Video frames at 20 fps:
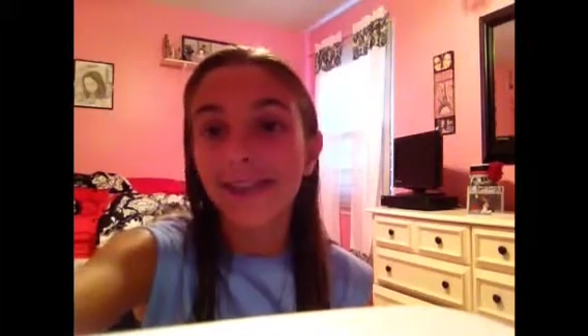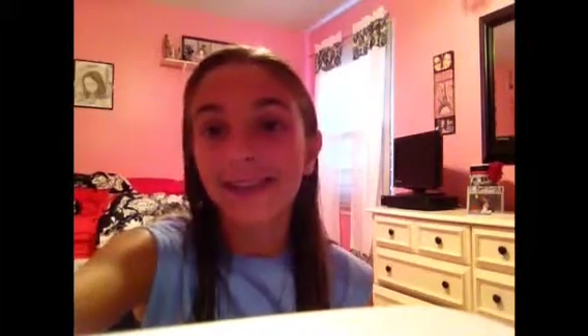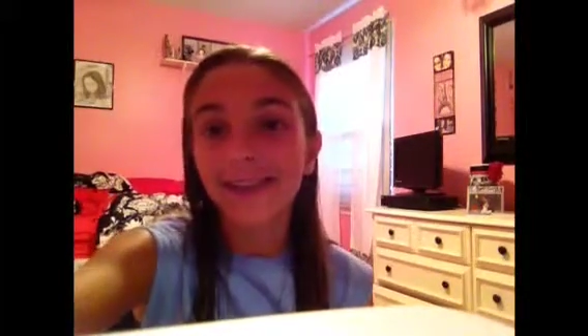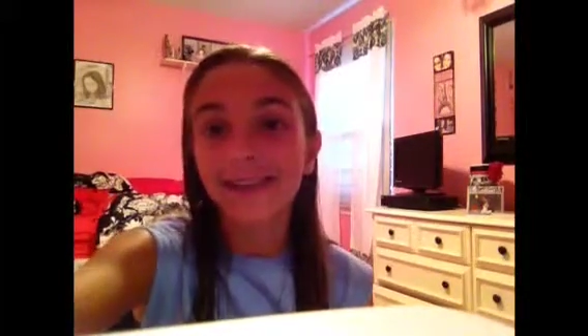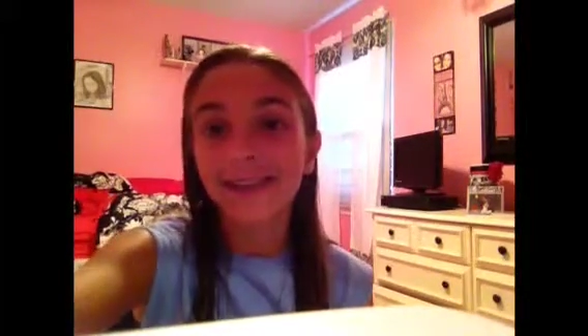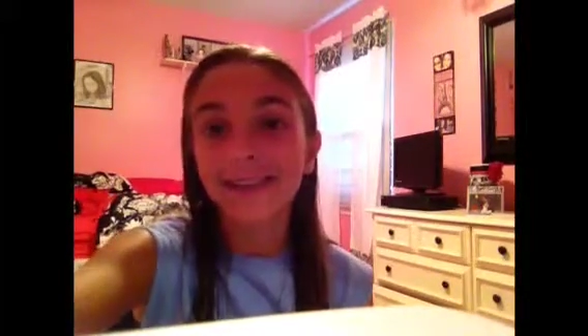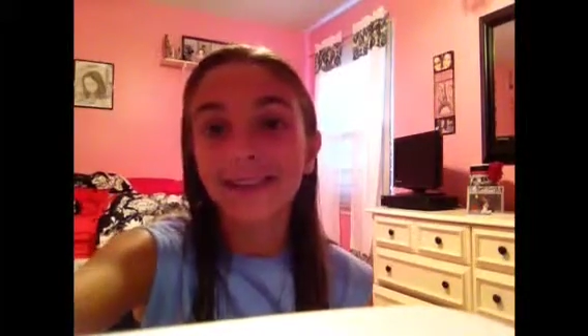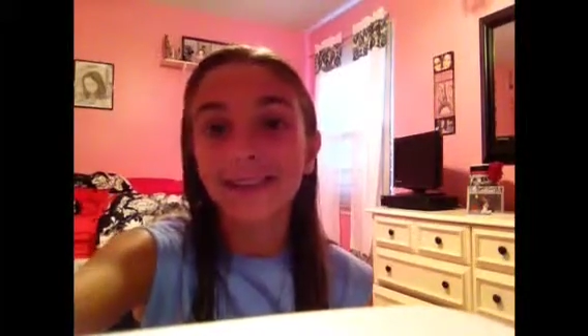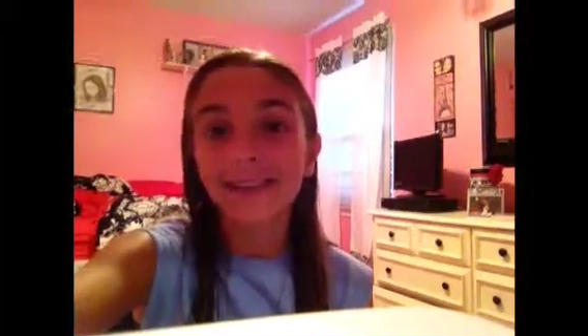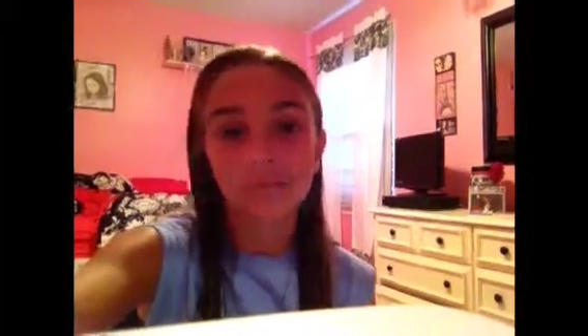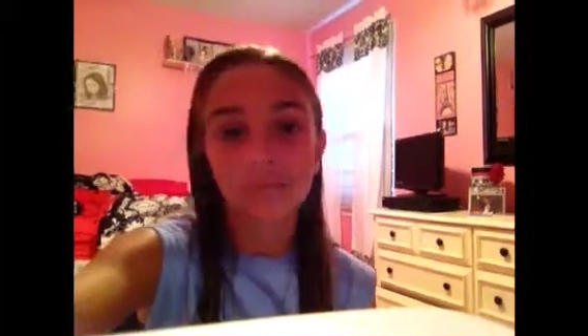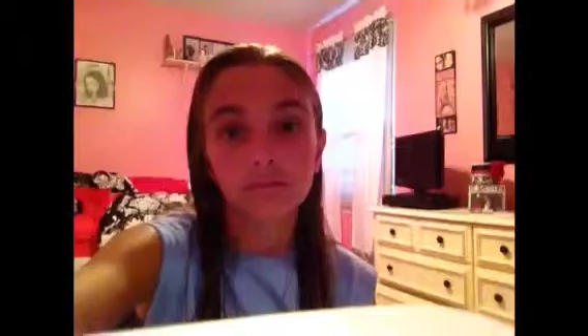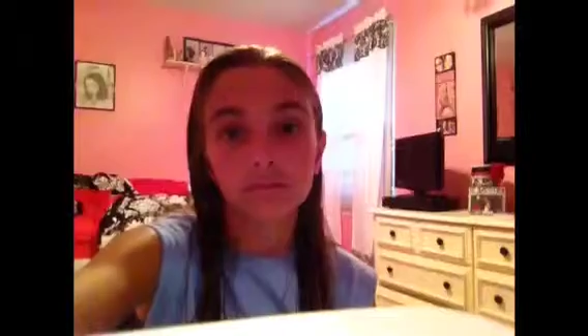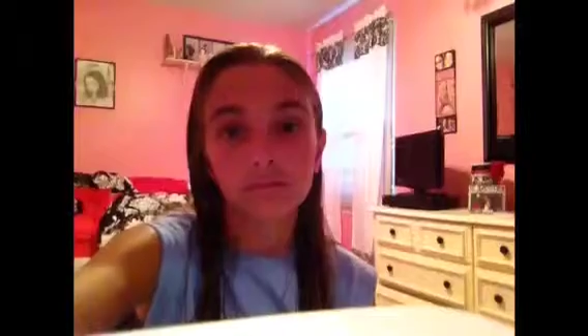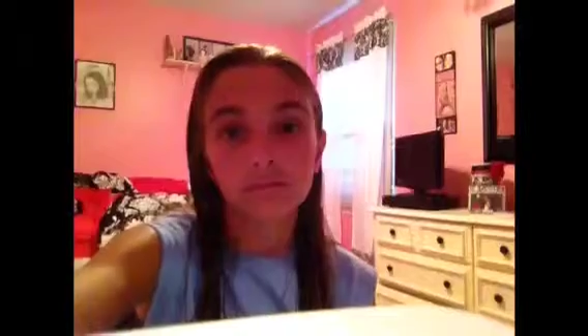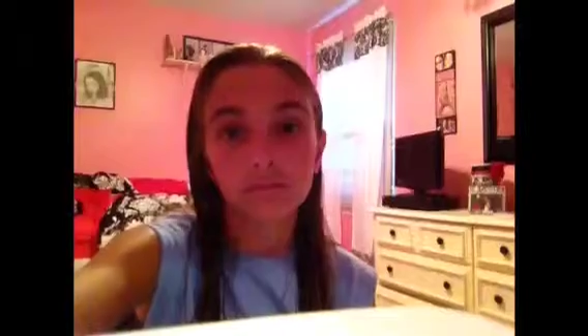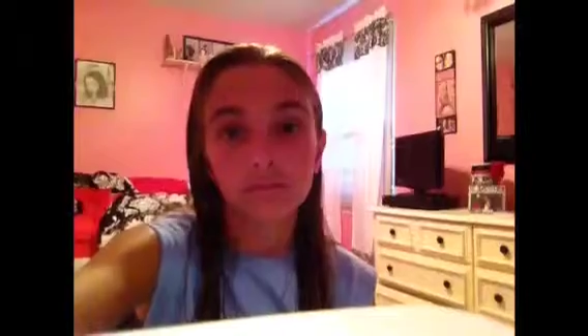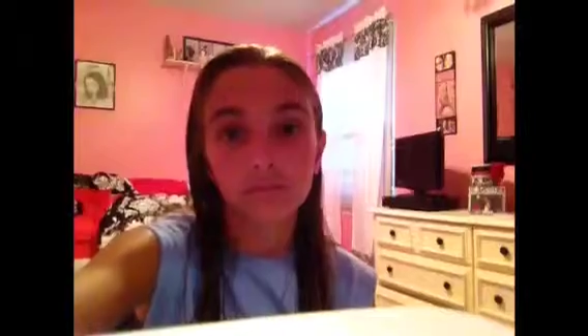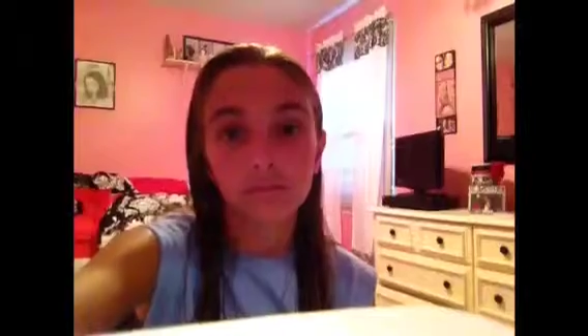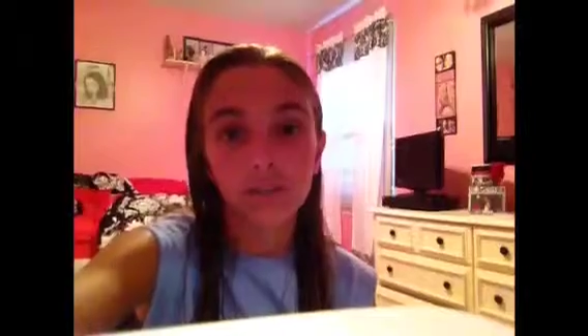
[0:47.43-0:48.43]
and I can't even
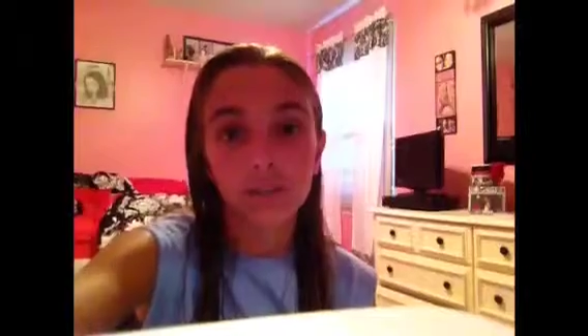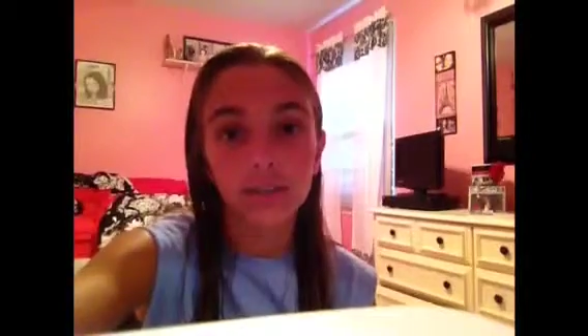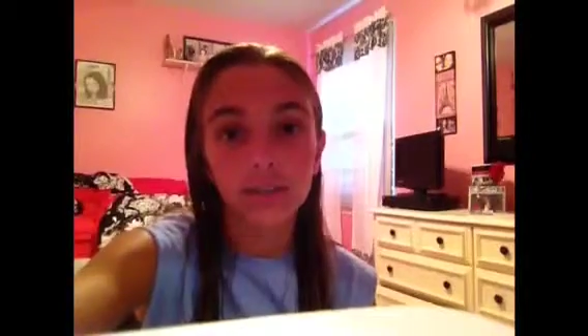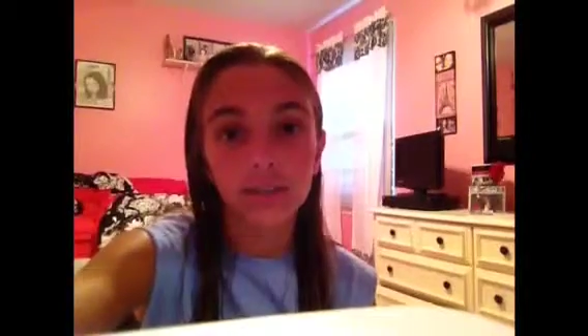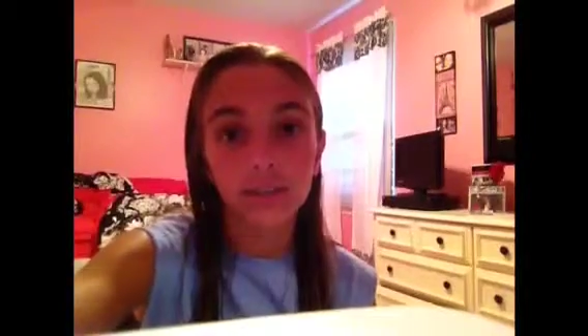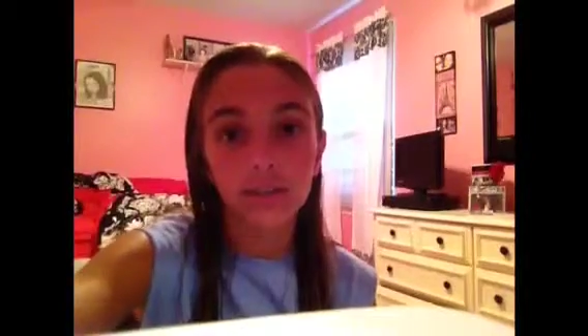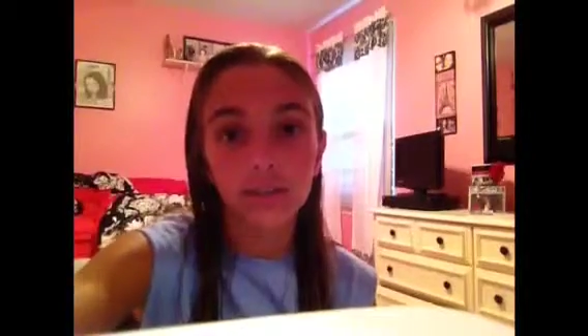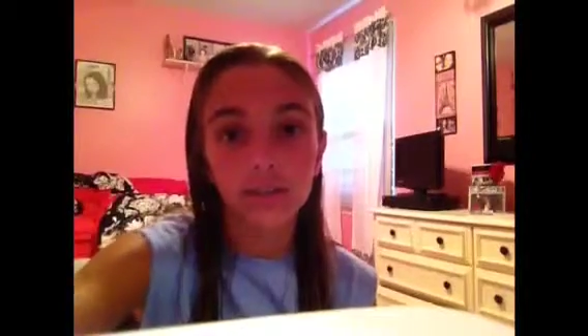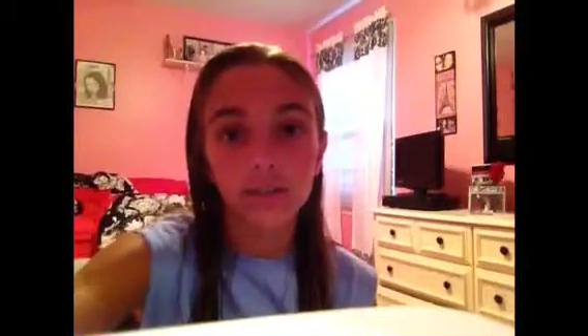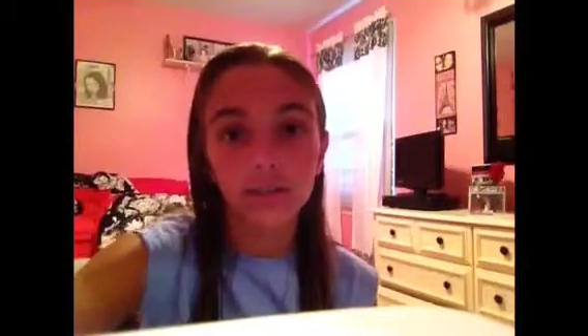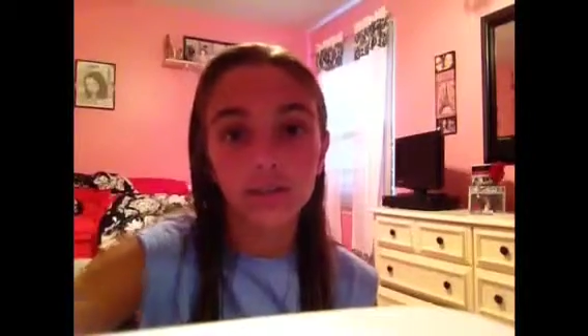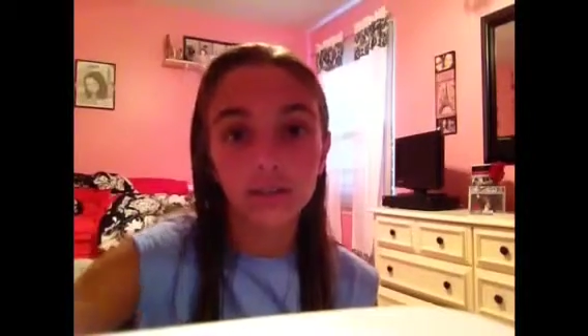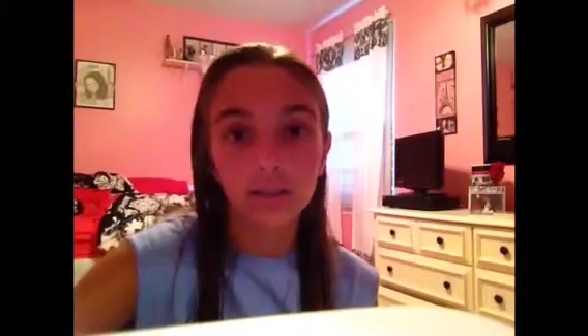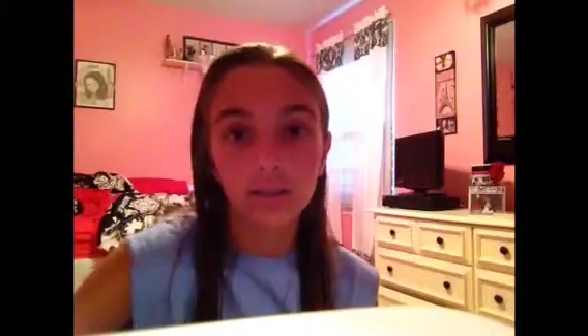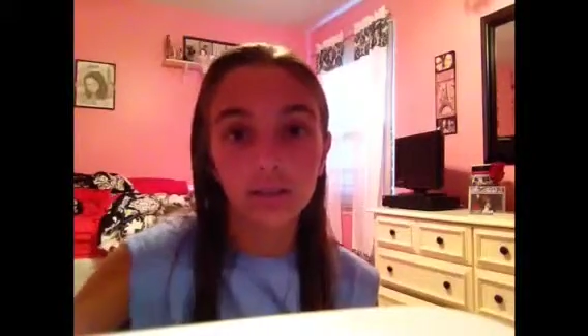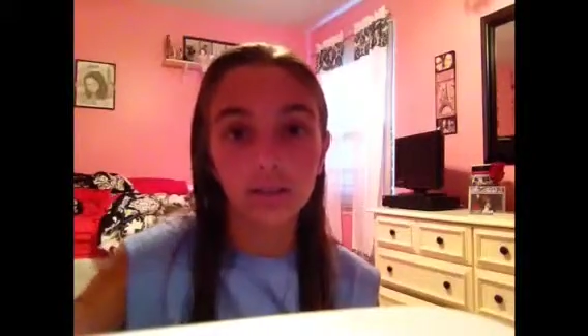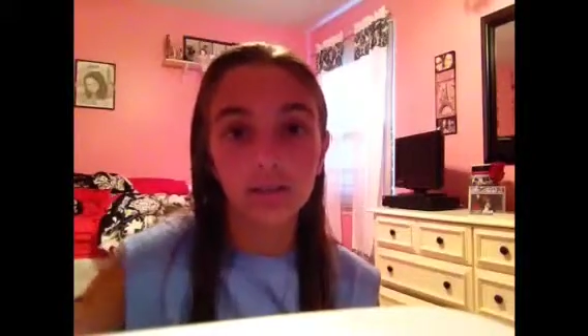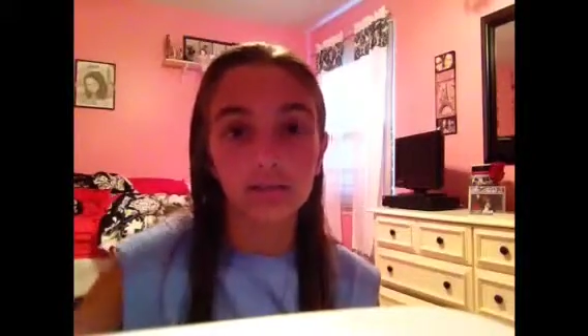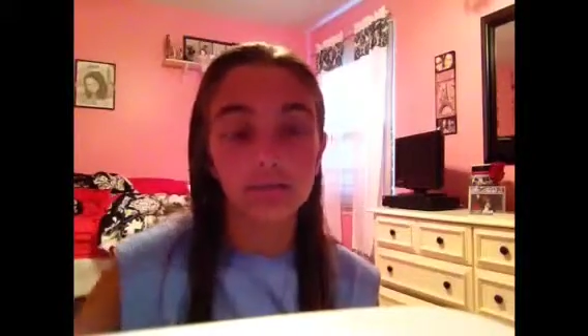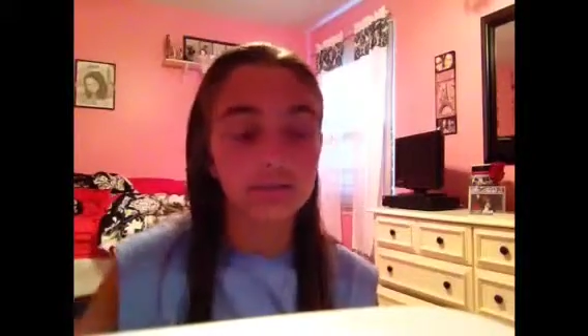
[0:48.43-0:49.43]
forget that,
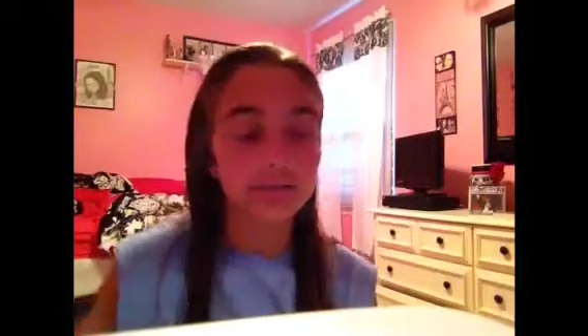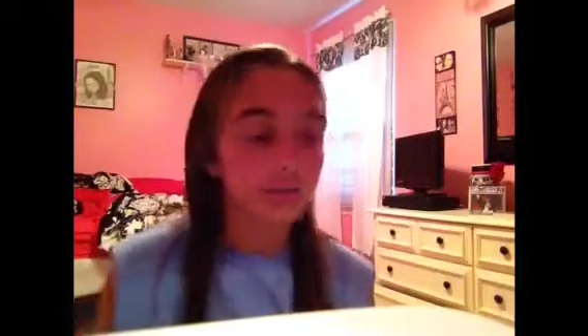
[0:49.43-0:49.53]
okay?